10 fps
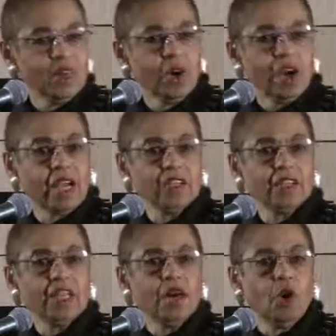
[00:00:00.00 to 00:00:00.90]
You are
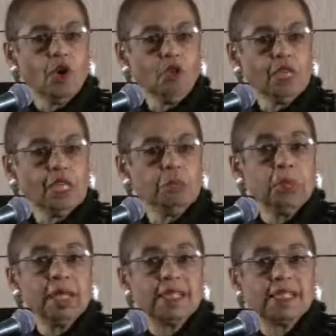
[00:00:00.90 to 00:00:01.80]
in the only
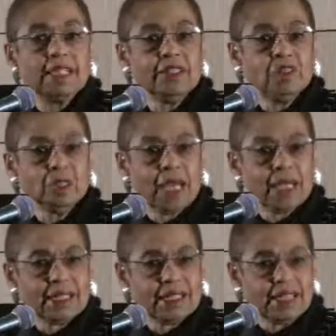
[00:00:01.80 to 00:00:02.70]
place in the
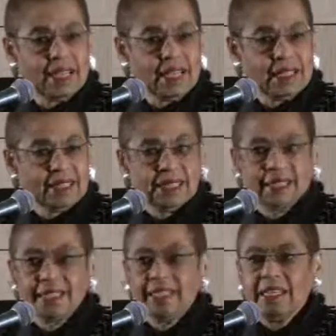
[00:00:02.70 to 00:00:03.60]
United
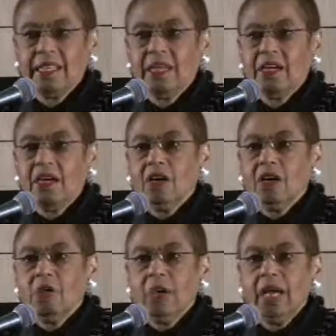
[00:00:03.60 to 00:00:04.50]
States
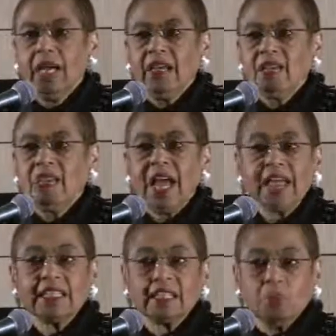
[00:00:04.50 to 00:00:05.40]
where
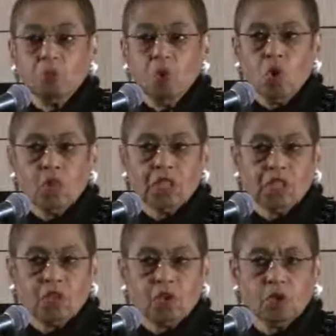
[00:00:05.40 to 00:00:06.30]
that war
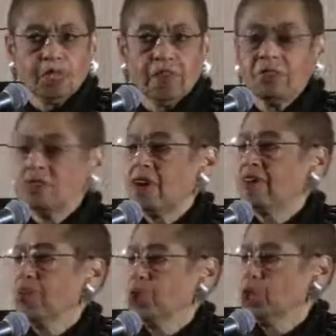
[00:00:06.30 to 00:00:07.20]
slogan of the
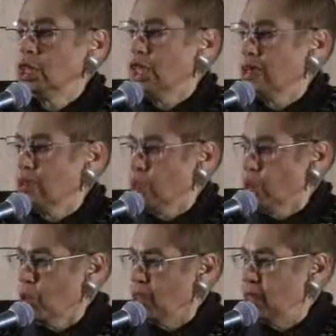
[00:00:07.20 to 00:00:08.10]
Revolutionary
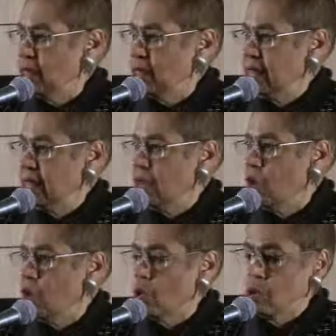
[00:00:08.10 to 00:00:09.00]
War still
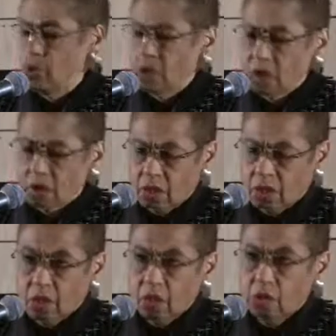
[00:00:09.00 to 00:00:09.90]
holds
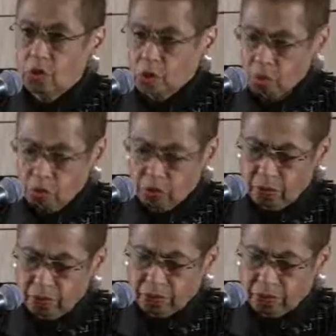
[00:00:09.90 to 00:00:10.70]
true.